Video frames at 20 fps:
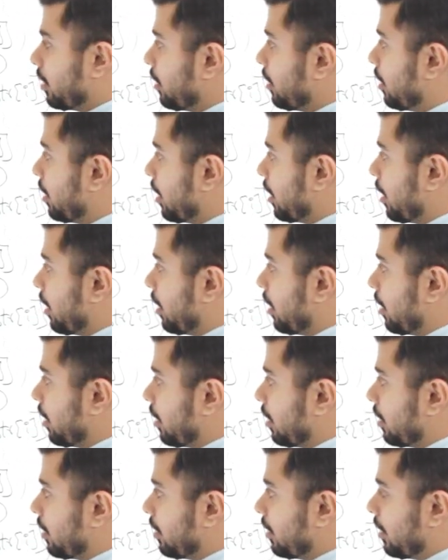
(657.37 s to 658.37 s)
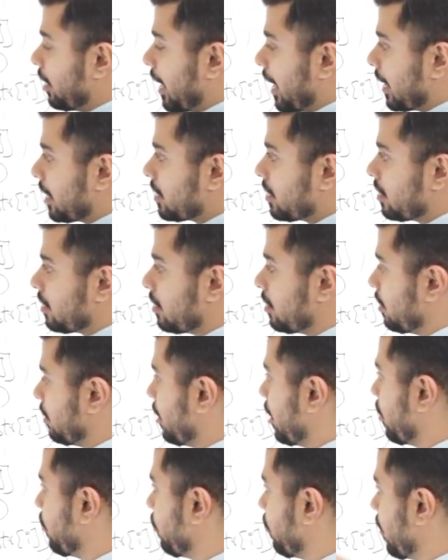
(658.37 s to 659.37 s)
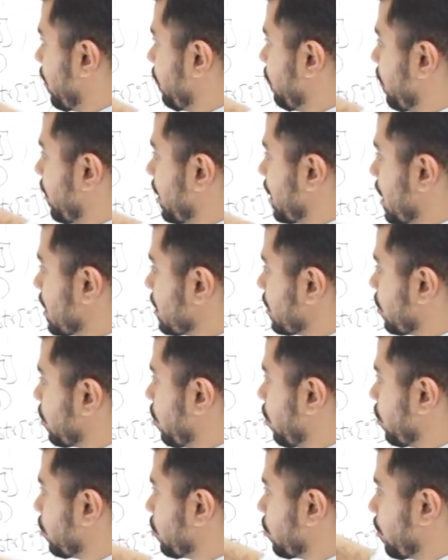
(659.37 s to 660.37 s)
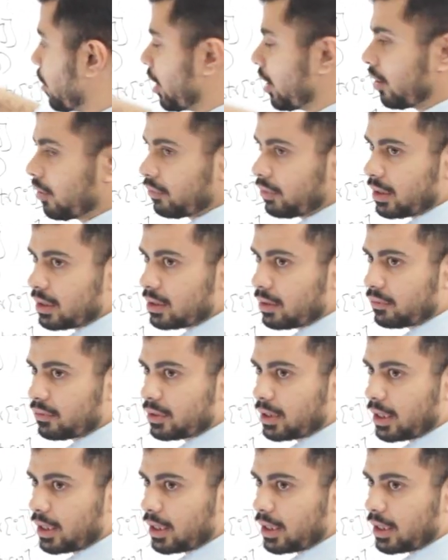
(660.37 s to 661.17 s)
The next, if it doesn't go through any of these if